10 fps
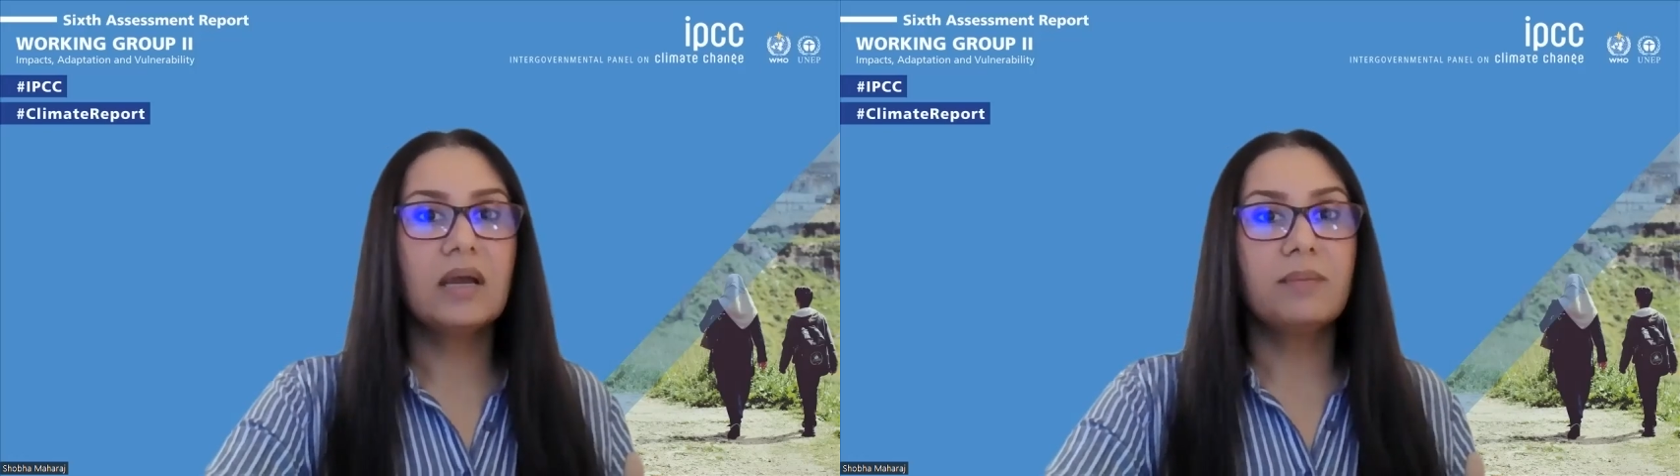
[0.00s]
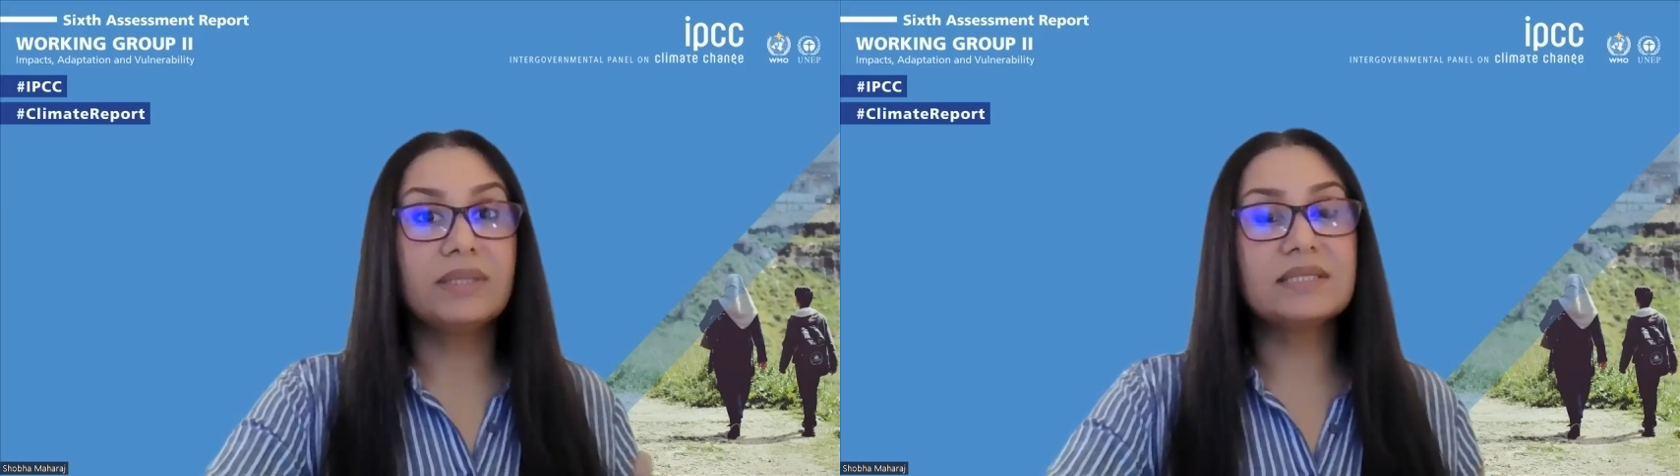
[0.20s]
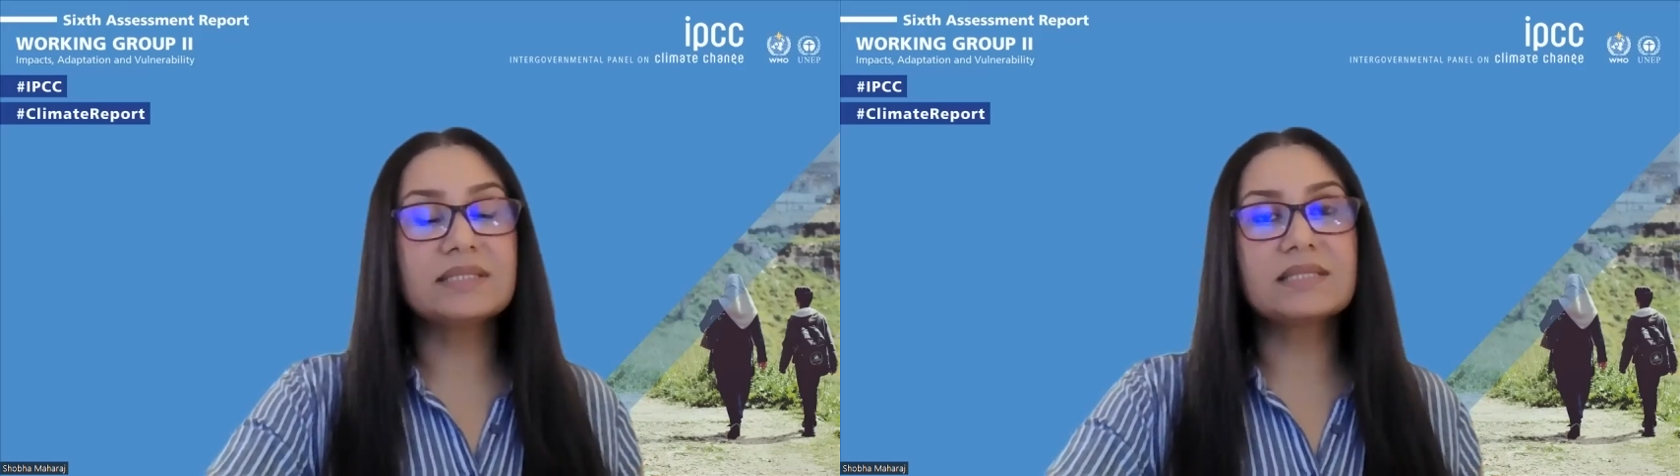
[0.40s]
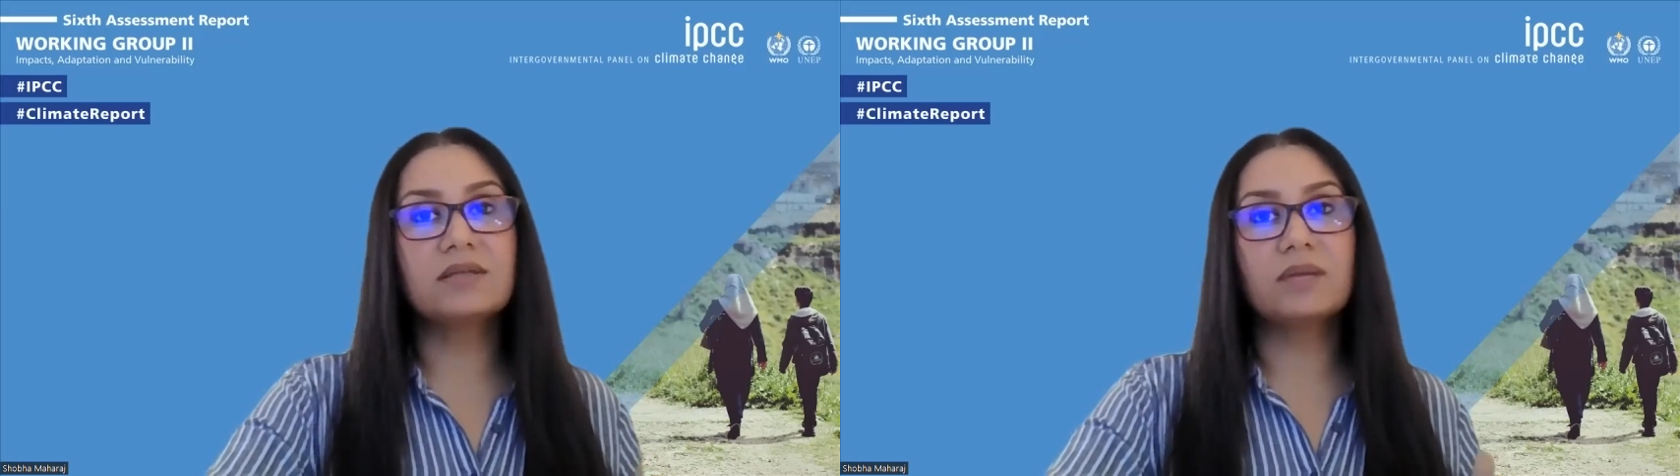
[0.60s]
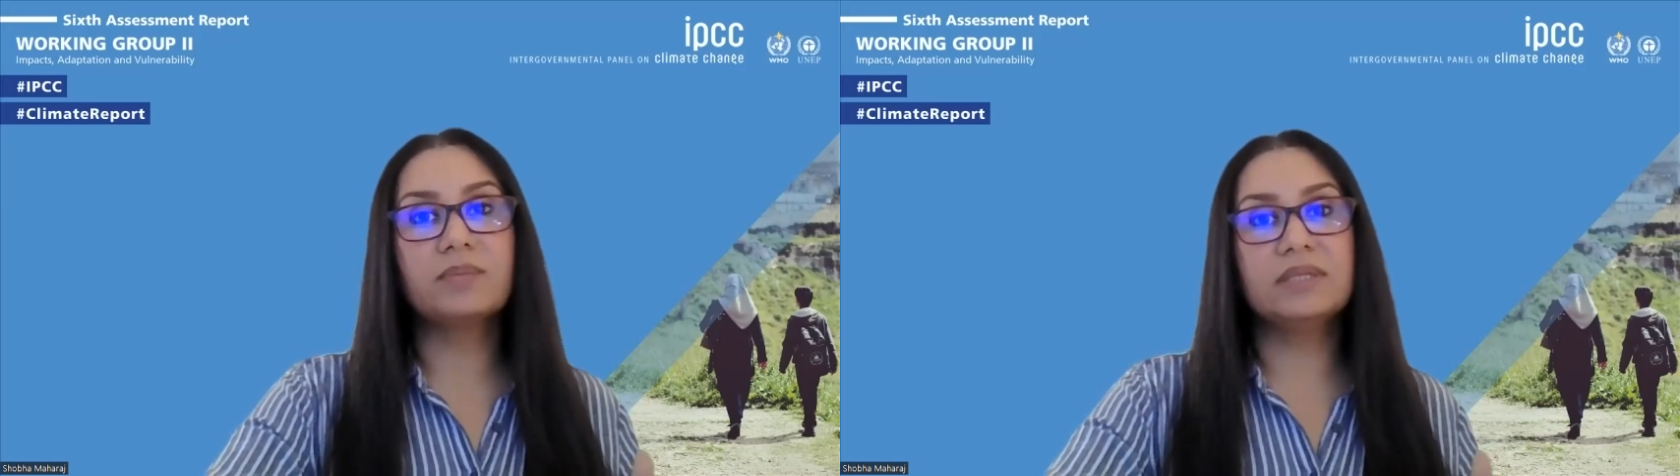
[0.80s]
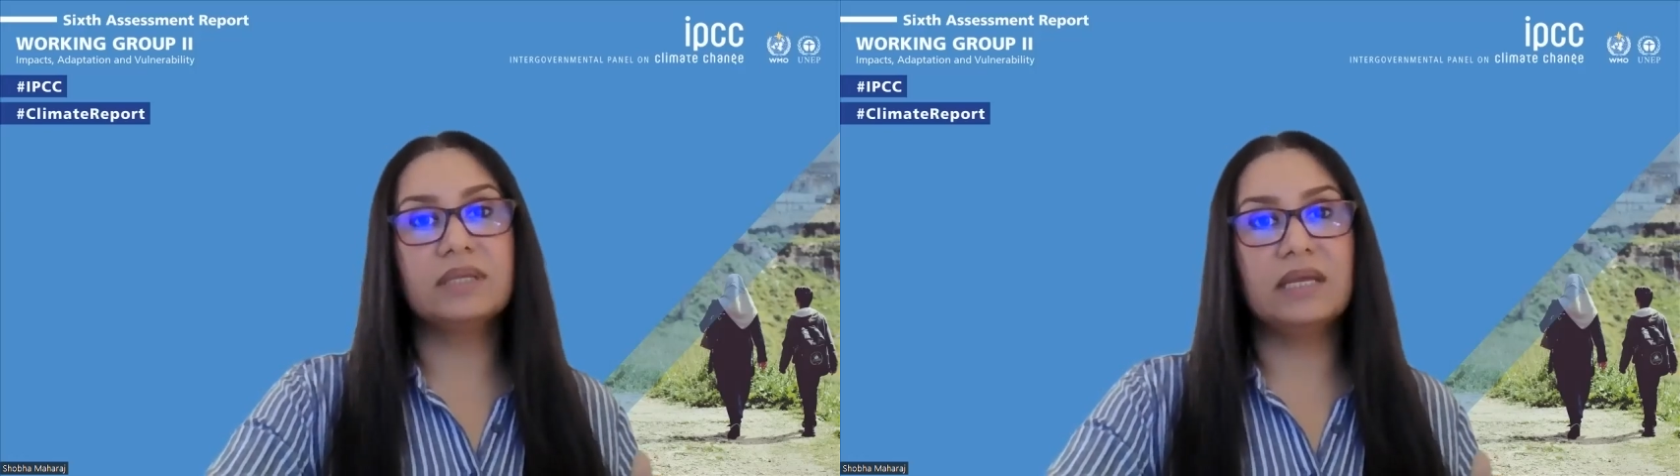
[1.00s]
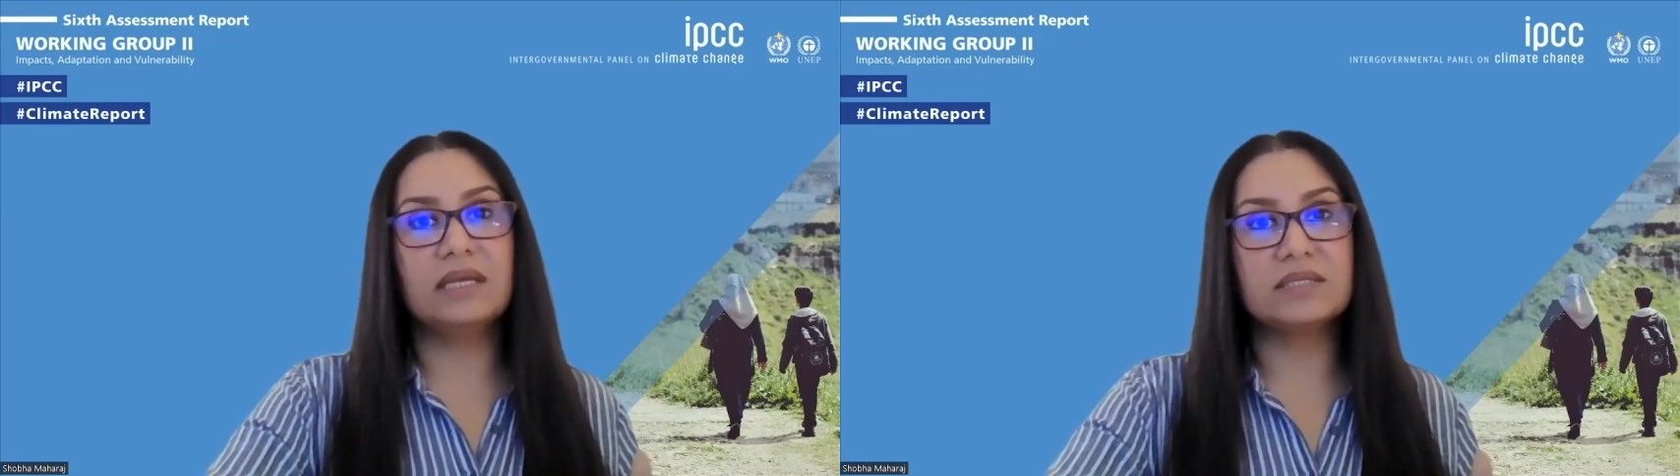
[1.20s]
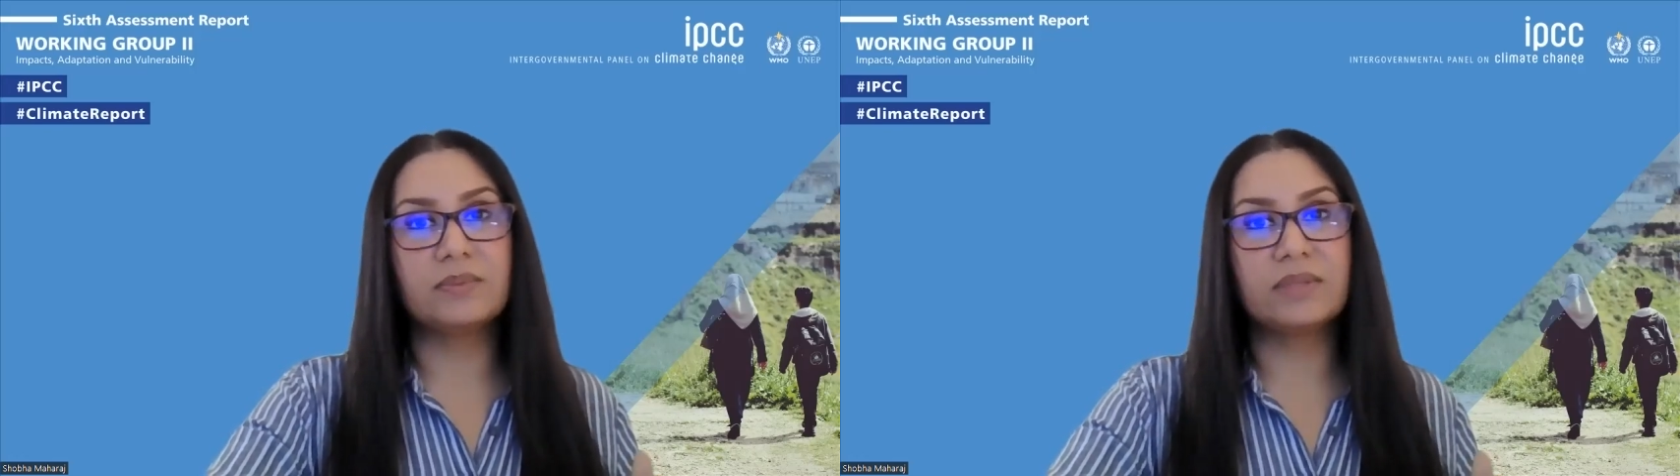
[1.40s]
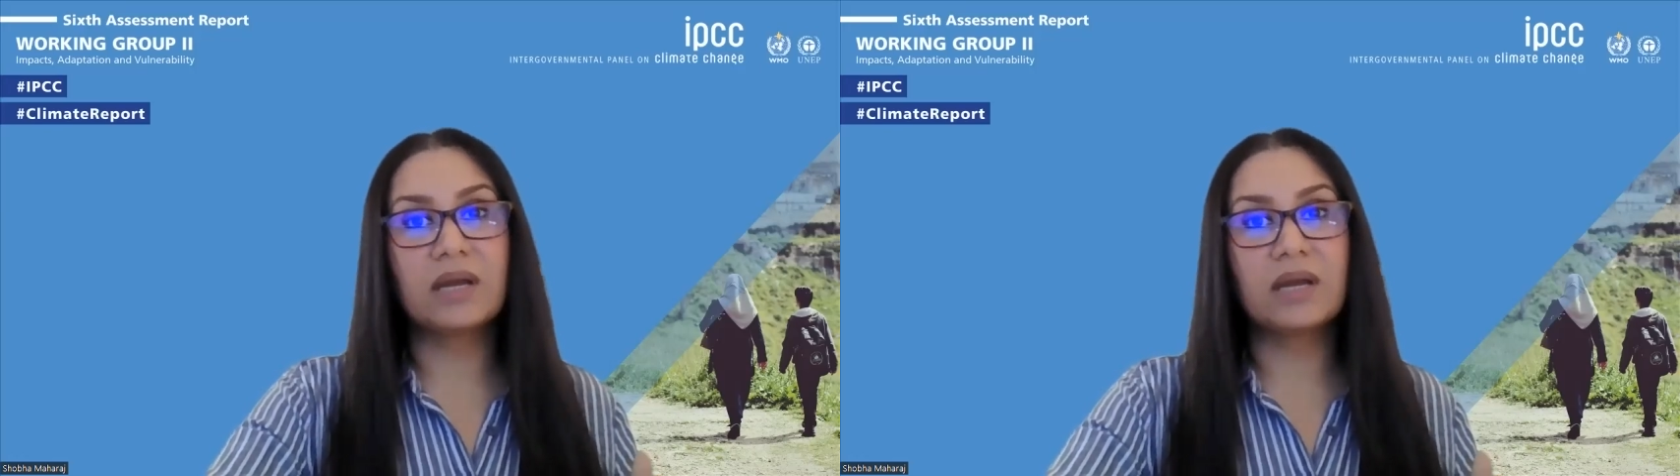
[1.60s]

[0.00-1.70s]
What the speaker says: But this has not been the case with